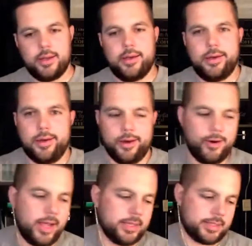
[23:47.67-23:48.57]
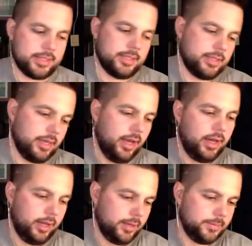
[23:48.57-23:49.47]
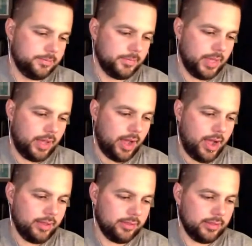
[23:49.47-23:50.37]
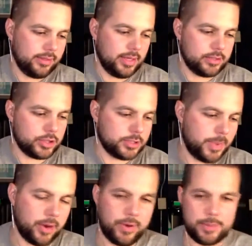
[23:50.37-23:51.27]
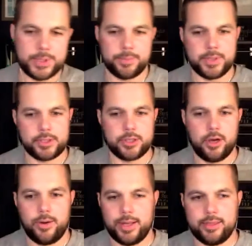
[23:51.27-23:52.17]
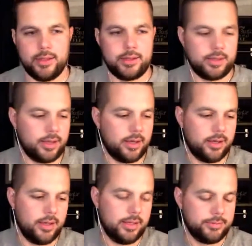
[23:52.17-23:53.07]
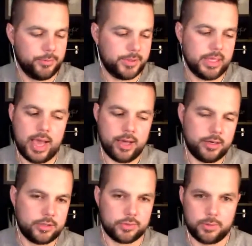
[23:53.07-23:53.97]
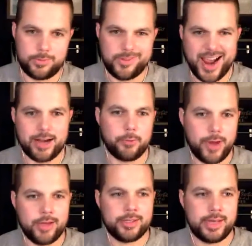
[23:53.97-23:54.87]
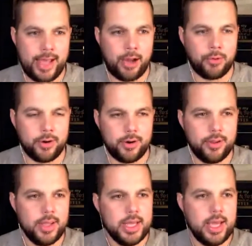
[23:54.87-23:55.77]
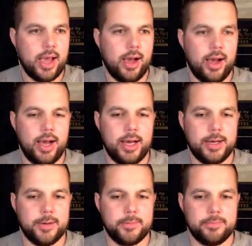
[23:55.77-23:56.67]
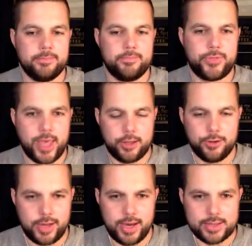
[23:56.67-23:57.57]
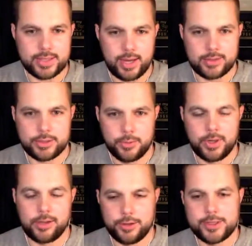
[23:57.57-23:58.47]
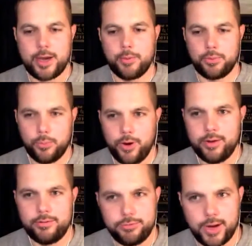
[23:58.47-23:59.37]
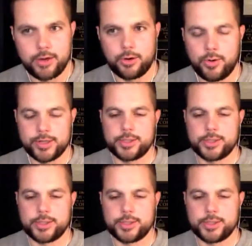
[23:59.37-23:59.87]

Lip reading: All right. I think that just about wraps up this show. I think even with the outage, we're right around an hour. Thank you, guys. I do want to close out with one final question,